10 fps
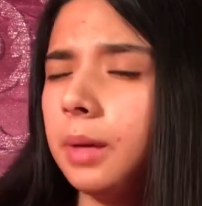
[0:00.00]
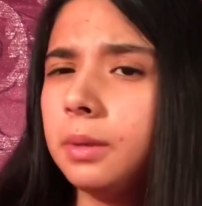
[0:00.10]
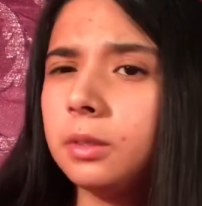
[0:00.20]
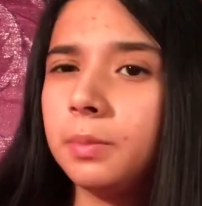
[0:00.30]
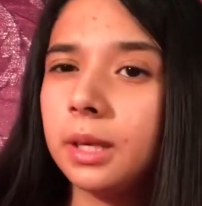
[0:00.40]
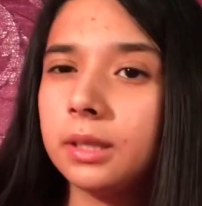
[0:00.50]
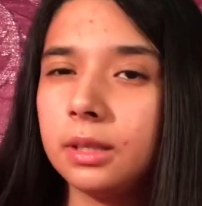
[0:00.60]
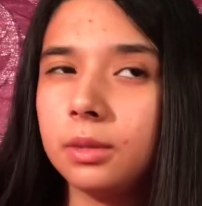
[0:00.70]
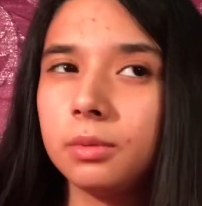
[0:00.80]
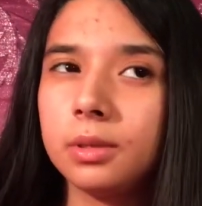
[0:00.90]
Maybe it's because
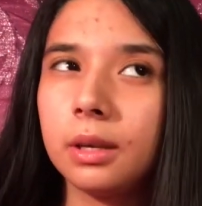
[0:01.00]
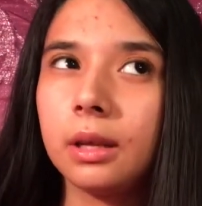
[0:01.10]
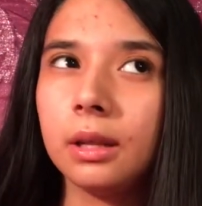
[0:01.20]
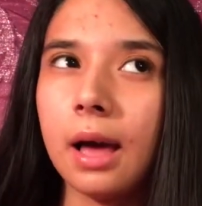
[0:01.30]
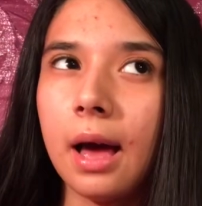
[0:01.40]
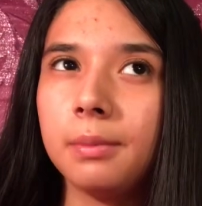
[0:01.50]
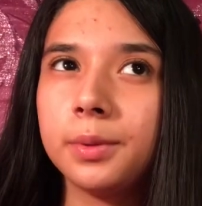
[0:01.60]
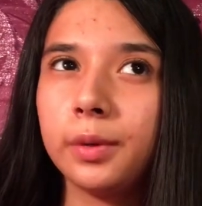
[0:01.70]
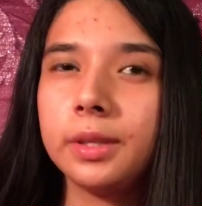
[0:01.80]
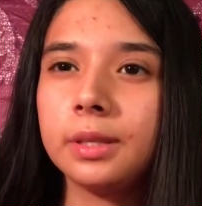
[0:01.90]
this one's a collab,
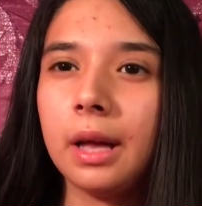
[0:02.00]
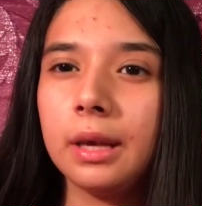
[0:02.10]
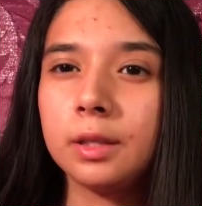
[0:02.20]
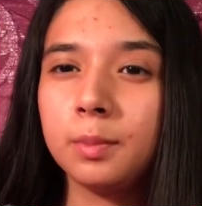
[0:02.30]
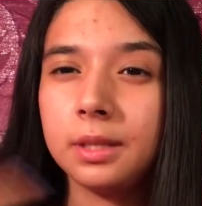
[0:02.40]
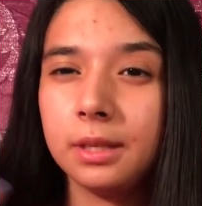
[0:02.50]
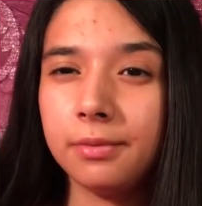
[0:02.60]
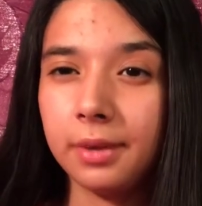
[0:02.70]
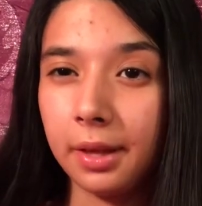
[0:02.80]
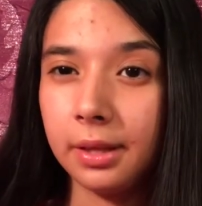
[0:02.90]
so it's not
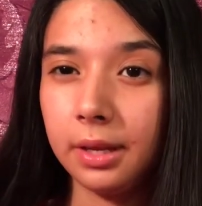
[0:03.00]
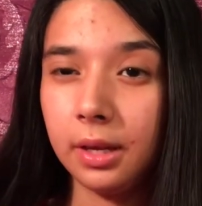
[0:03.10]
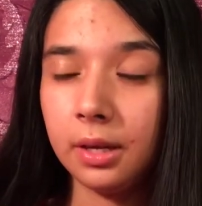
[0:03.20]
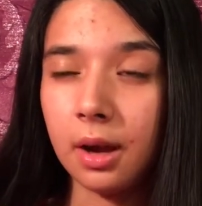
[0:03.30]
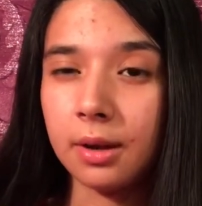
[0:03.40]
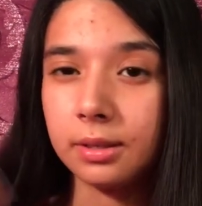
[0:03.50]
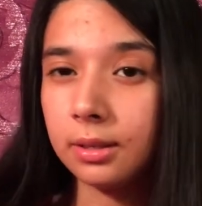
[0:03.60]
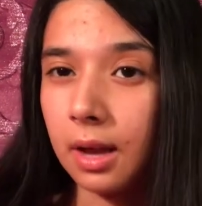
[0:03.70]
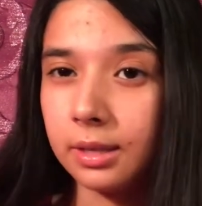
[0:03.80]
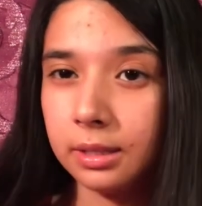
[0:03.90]
specifically
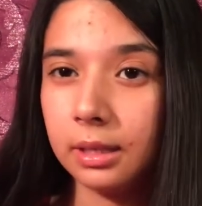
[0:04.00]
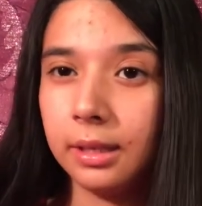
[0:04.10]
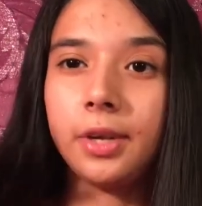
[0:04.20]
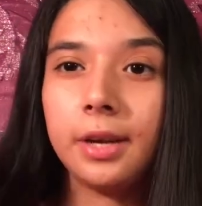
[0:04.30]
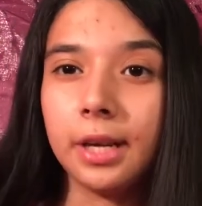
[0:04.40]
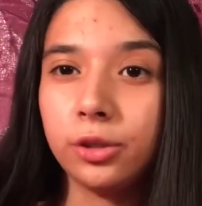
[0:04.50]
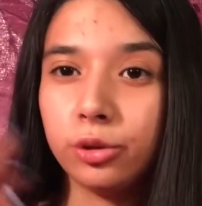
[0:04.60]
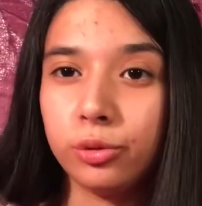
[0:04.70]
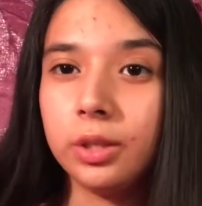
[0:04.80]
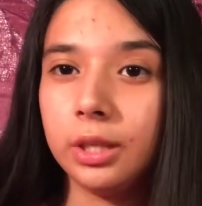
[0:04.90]
Anastasia. Like, they're not
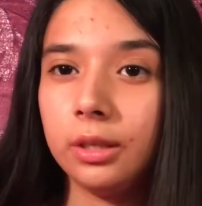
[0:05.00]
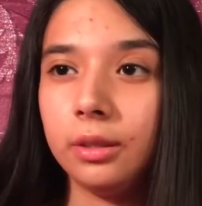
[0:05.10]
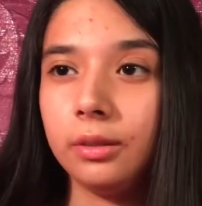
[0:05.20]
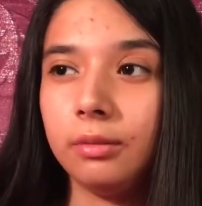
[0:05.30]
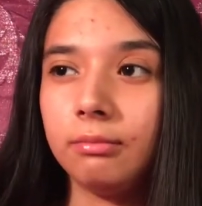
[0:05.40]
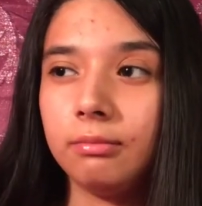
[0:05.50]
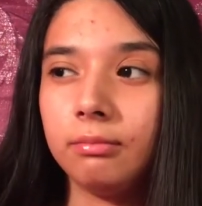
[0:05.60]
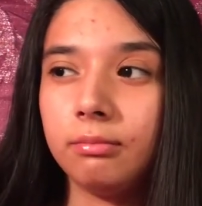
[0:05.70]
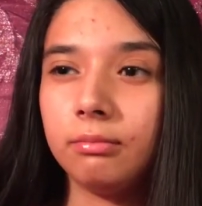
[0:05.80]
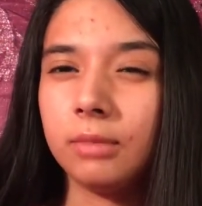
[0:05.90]
choosing
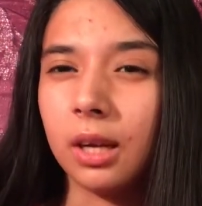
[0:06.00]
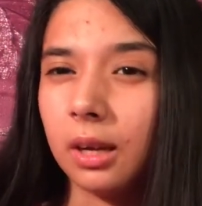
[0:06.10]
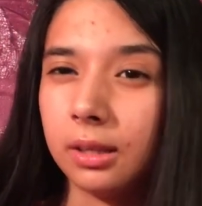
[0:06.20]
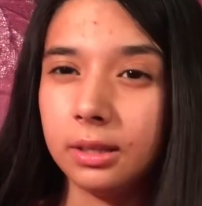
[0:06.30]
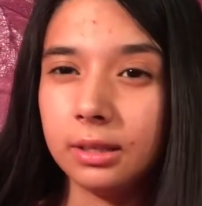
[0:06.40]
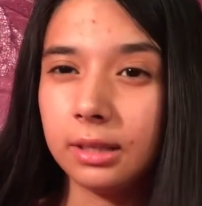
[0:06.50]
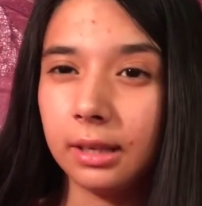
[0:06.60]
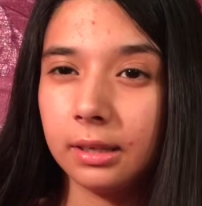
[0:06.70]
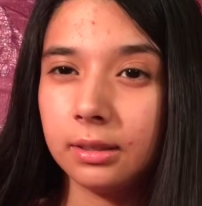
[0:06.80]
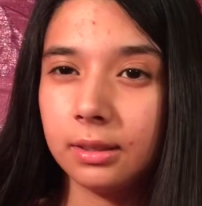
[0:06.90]
the colors, I
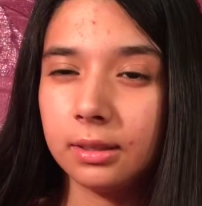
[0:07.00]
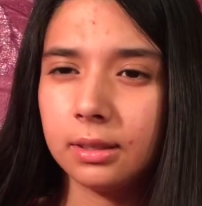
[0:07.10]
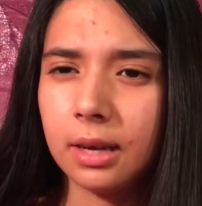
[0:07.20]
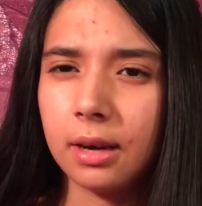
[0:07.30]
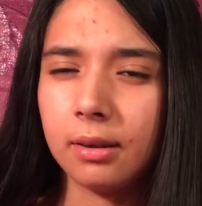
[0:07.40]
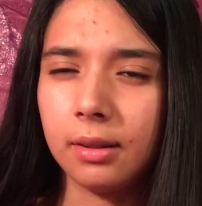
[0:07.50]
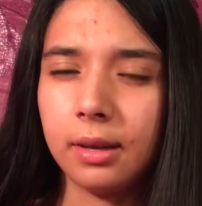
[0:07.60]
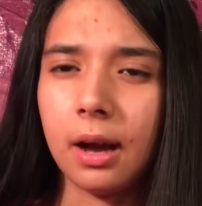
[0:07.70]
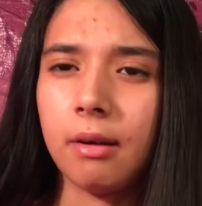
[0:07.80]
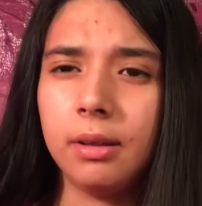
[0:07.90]
guess you could say, or
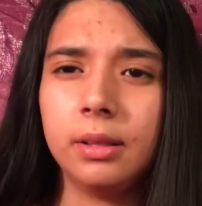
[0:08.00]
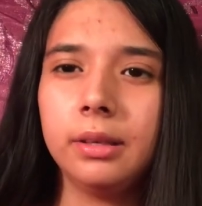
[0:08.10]
like how it